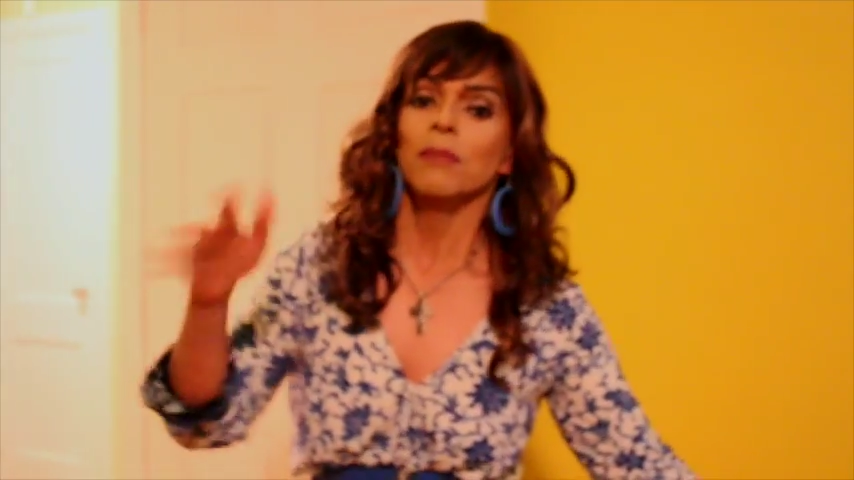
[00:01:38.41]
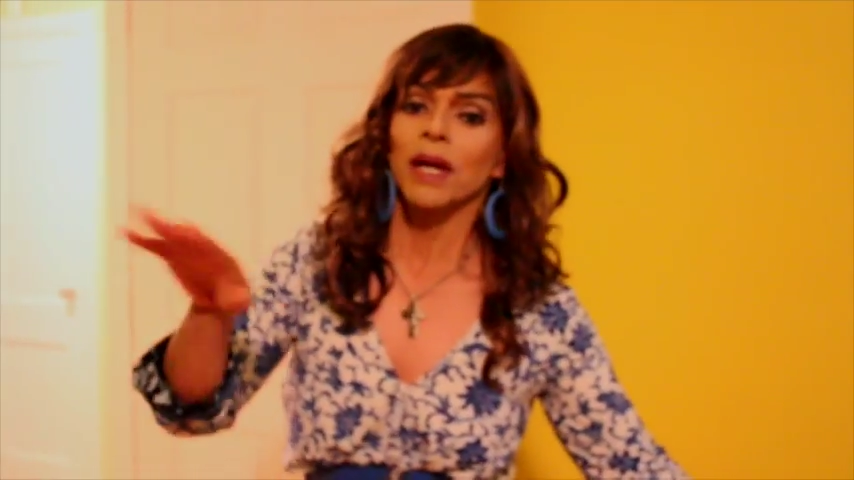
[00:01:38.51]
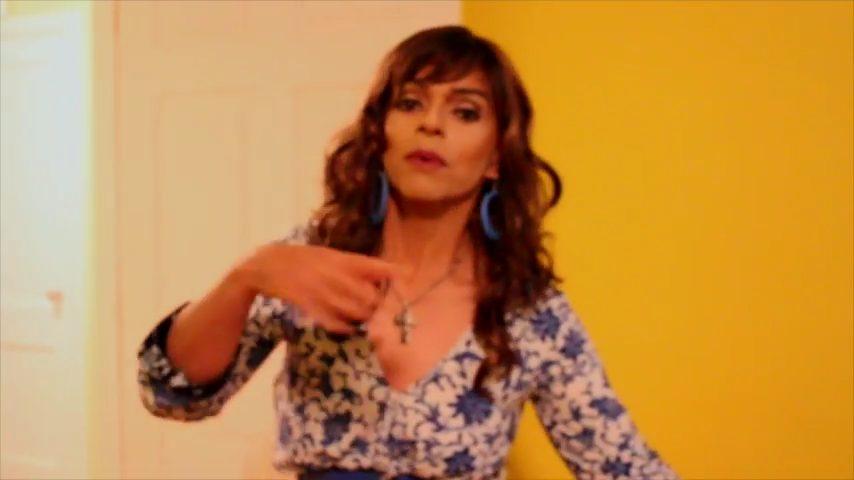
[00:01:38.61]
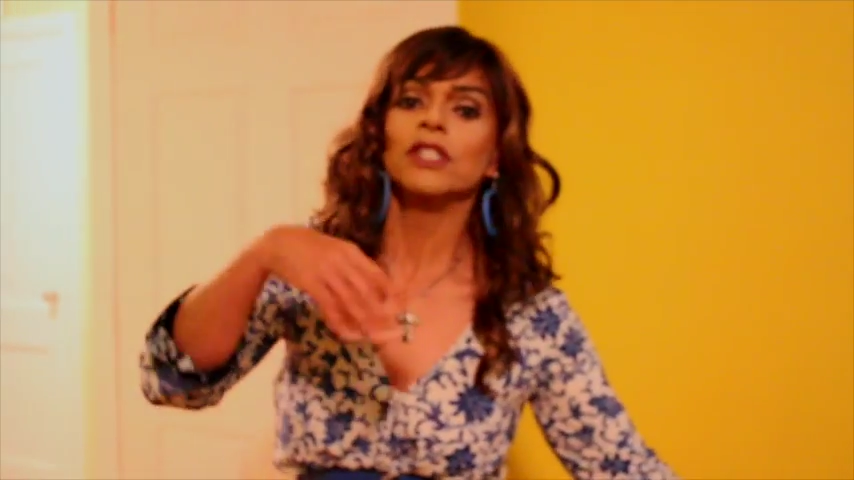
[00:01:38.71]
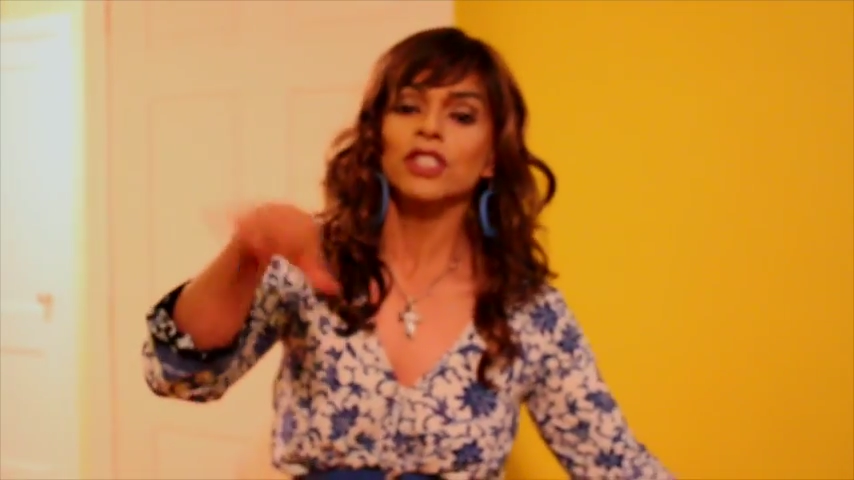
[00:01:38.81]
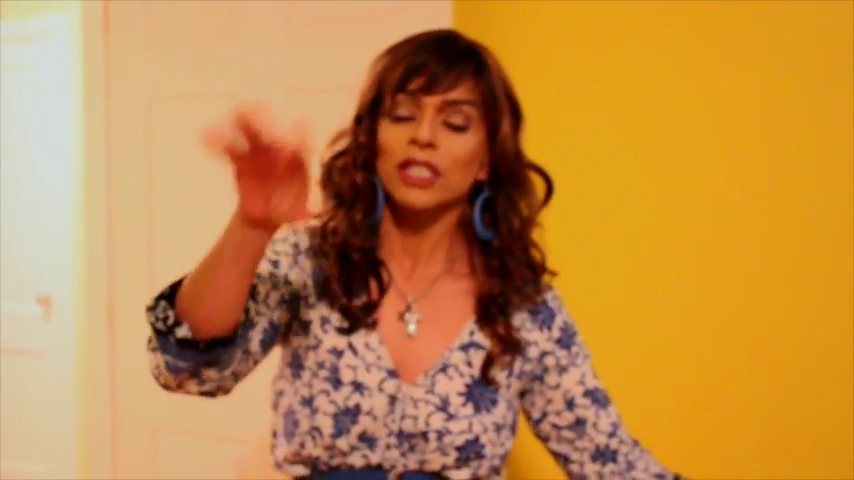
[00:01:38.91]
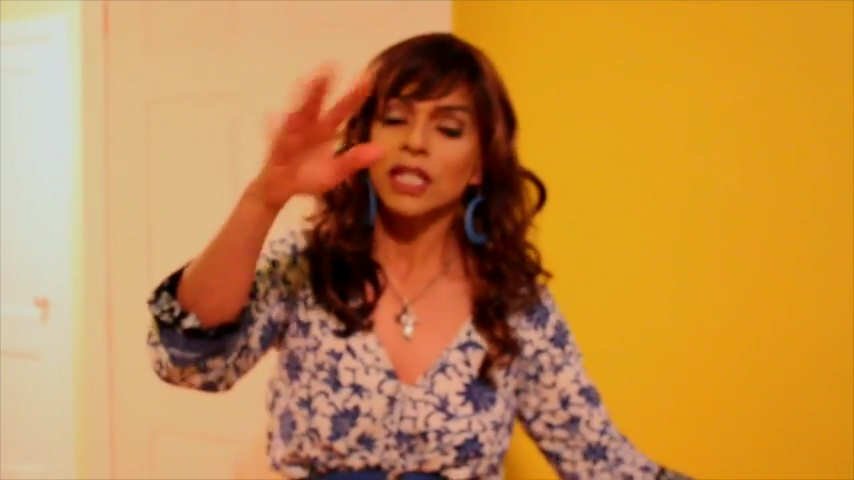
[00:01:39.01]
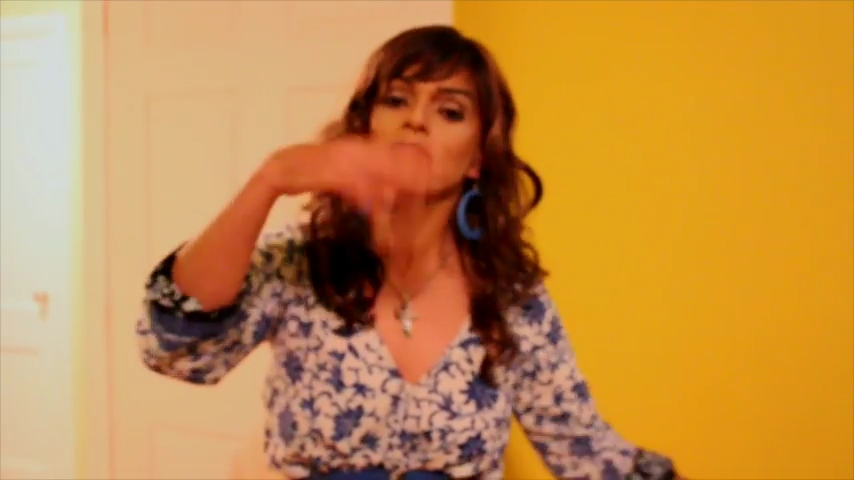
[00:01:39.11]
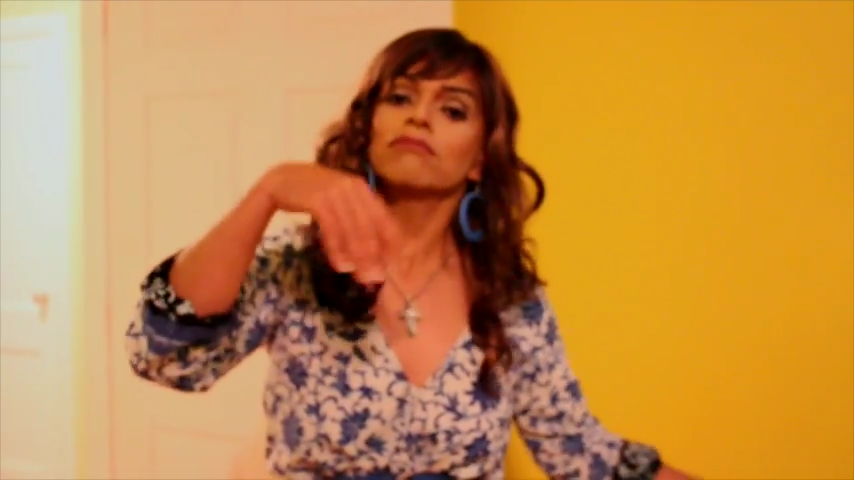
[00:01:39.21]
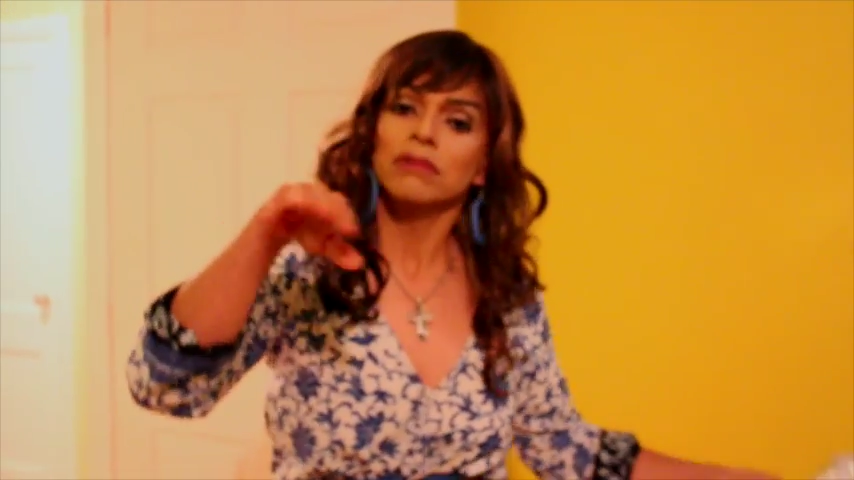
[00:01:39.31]
But I wanted
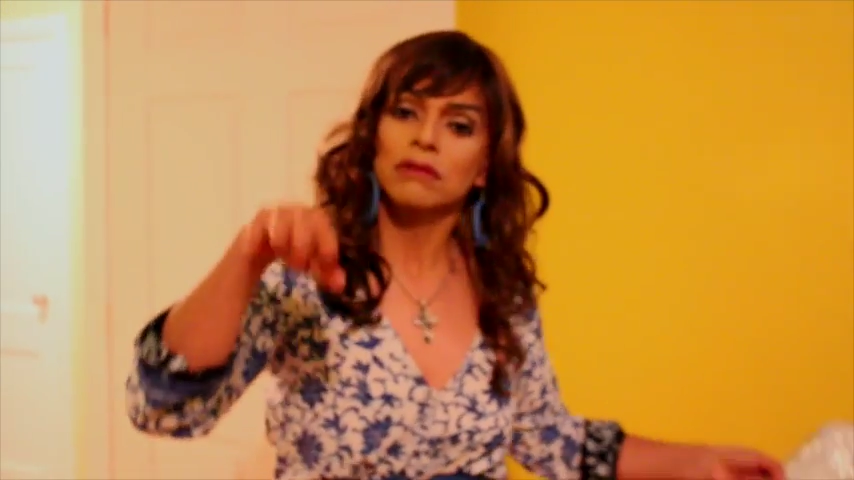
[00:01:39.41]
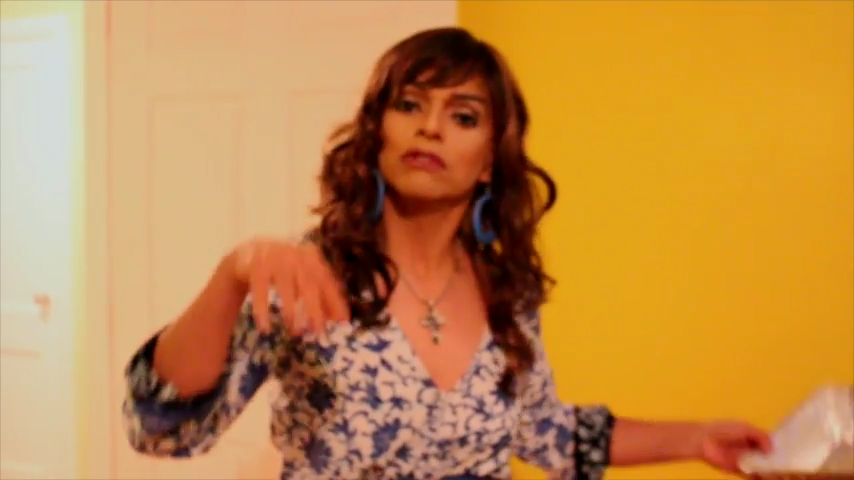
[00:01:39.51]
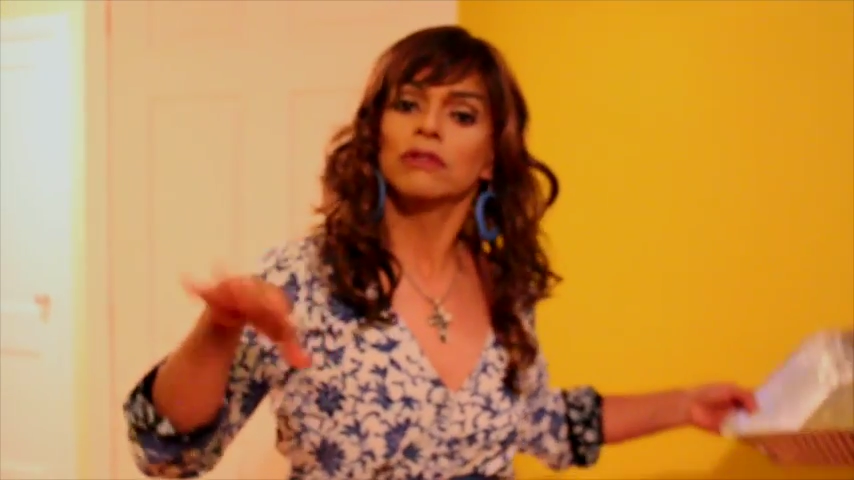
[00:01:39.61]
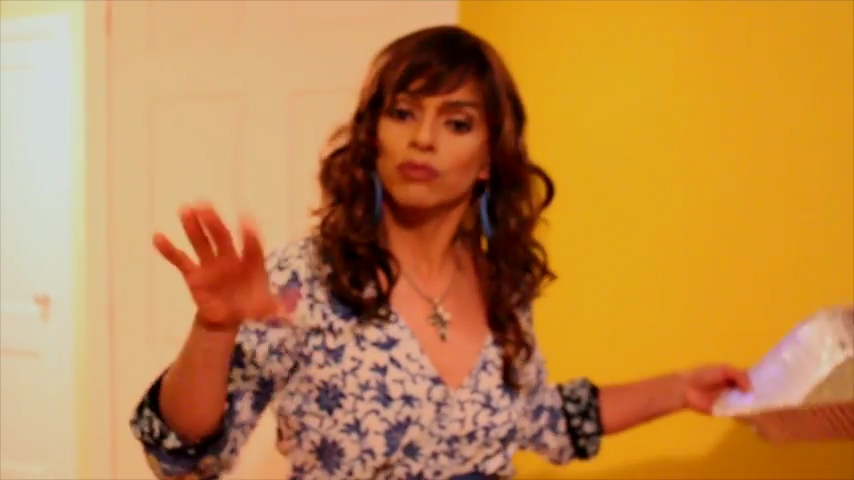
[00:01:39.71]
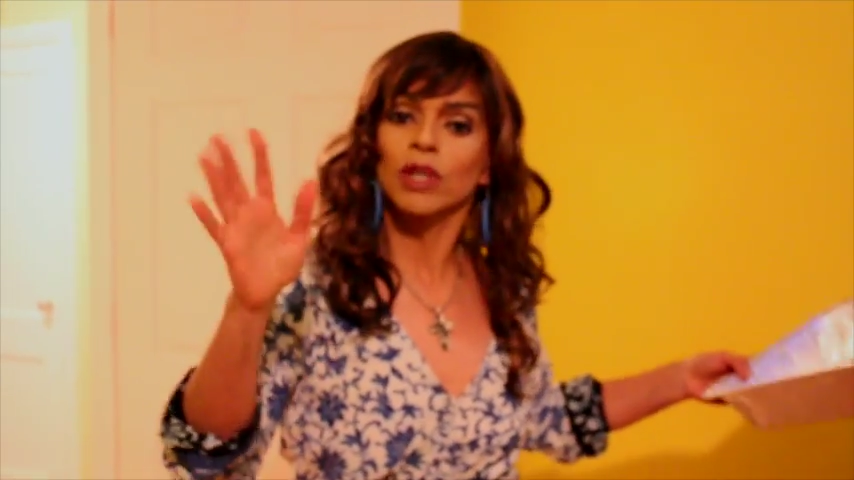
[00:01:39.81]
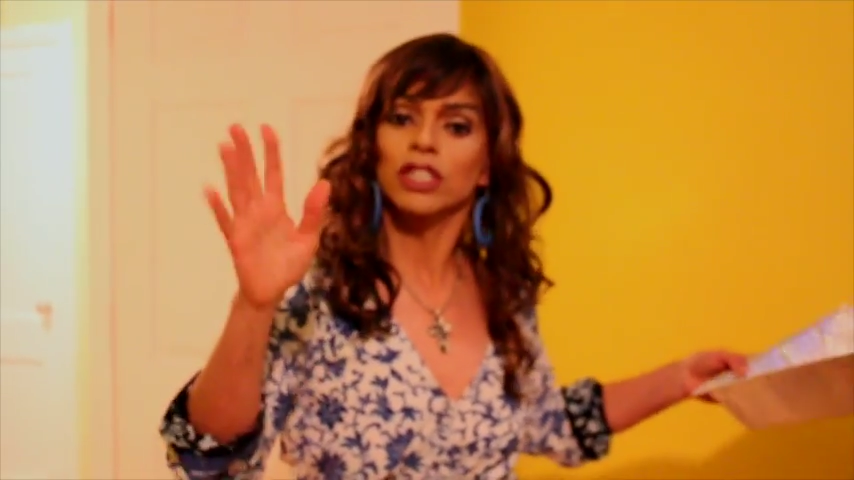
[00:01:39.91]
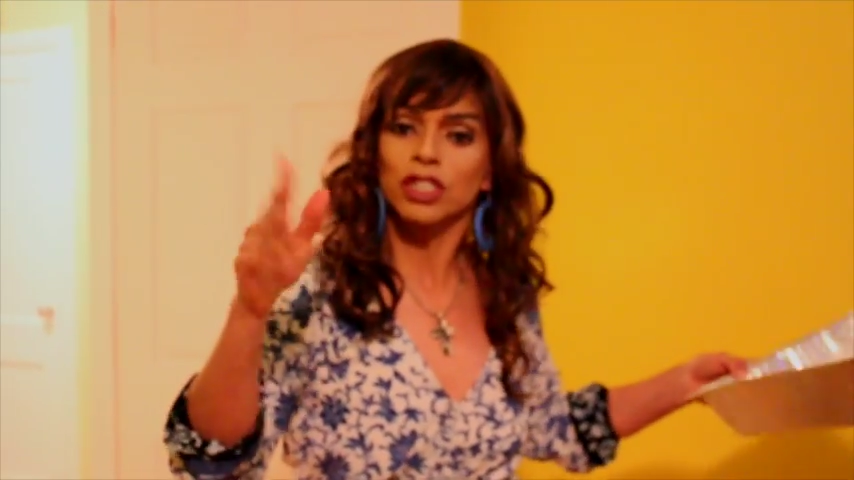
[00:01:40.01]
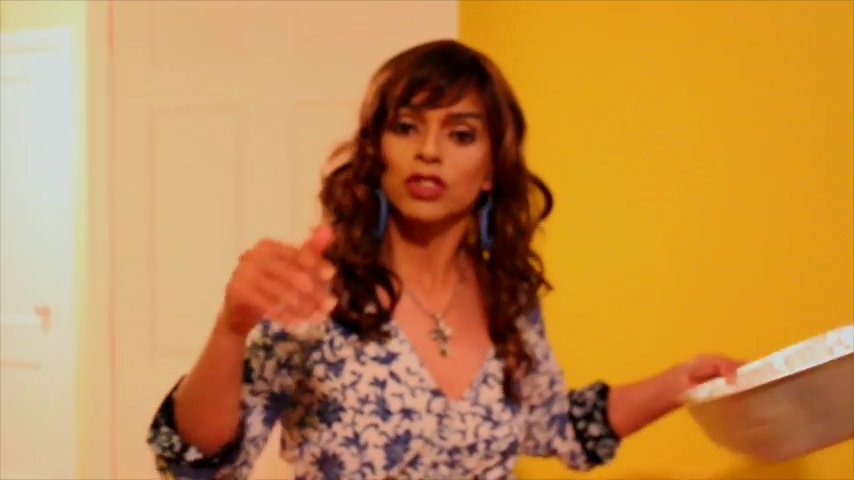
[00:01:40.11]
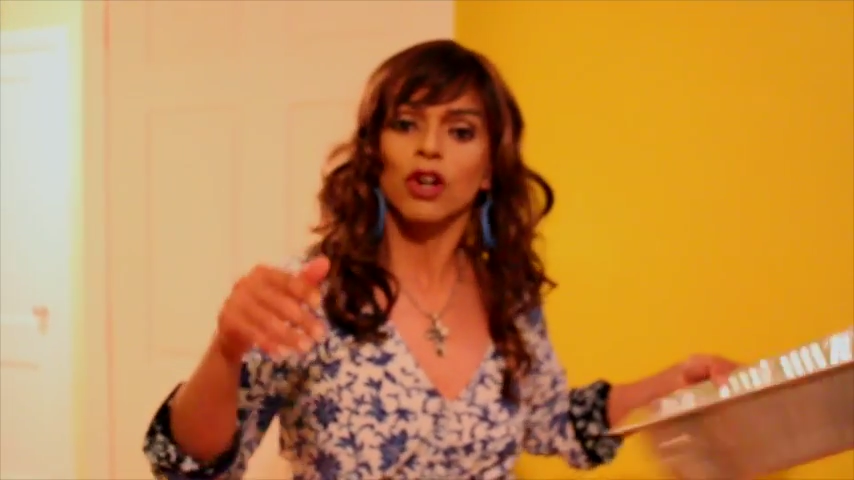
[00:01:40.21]
to